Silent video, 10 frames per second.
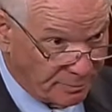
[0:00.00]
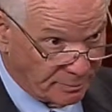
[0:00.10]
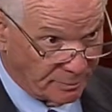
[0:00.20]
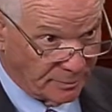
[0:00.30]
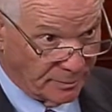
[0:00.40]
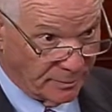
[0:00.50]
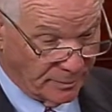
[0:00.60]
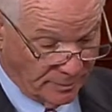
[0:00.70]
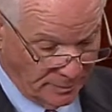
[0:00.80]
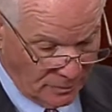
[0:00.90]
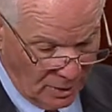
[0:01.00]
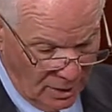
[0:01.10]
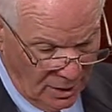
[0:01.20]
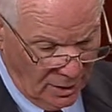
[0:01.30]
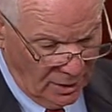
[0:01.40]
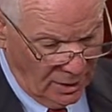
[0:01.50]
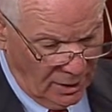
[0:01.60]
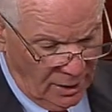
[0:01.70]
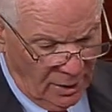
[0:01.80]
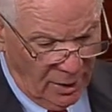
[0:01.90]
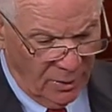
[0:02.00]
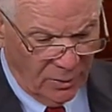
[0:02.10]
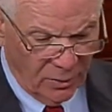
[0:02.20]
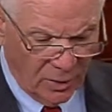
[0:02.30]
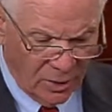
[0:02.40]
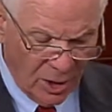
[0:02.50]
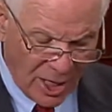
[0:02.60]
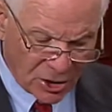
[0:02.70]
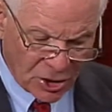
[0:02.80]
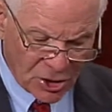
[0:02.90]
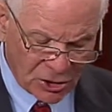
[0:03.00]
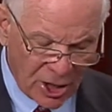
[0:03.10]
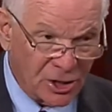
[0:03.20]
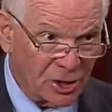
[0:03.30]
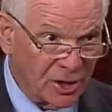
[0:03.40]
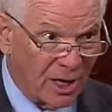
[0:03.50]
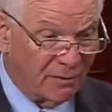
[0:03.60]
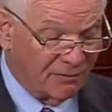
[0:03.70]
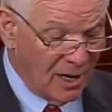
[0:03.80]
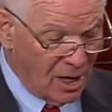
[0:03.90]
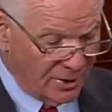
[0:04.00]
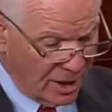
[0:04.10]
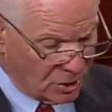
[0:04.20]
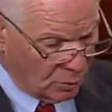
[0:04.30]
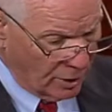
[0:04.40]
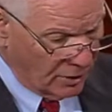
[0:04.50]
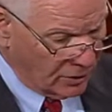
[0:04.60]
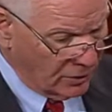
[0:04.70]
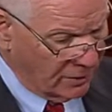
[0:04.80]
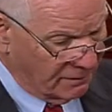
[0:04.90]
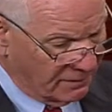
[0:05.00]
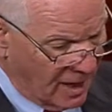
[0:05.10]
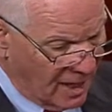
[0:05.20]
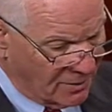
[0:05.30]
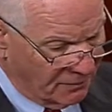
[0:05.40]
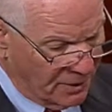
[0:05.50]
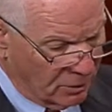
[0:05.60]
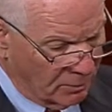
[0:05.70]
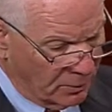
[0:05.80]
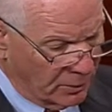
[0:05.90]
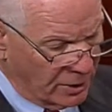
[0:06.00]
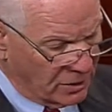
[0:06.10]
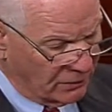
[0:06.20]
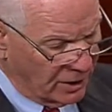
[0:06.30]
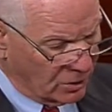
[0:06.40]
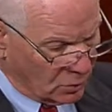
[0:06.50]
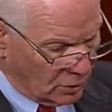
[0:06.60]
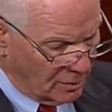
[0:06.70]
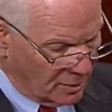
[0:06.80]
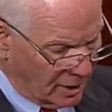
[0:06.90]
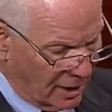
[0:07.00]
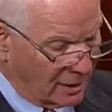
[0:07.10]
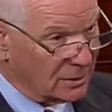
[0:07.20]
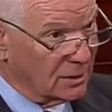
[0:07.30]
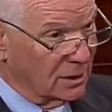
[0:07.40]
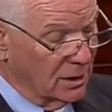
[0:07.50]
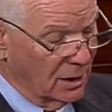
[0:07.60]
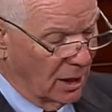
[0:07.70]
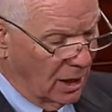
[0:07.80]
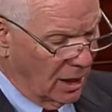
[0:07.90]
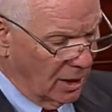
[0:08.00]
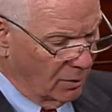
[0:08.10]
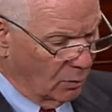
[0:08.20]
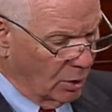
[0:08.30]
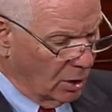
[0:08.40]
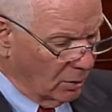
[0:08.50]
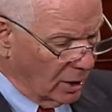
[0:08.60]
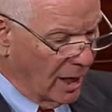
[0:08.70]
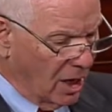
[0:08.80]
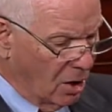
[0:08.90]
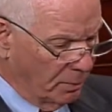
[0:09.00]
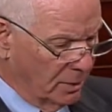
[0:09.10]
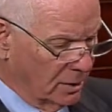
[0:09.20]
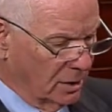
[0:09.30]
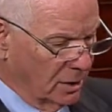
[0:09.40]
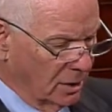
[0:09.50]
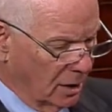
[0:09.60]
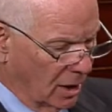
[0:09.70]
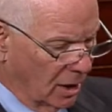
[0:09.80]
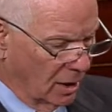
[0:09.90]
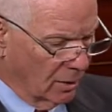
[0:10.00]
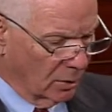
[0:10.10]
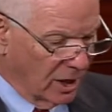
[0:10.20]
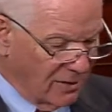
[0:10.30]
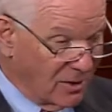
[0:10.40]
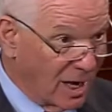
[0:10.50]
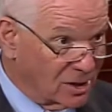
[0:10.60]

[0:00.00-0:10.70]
Without objection. The legislation I have filed, S-2035, the Federal Employees Fair Treatment Act, will help alleviate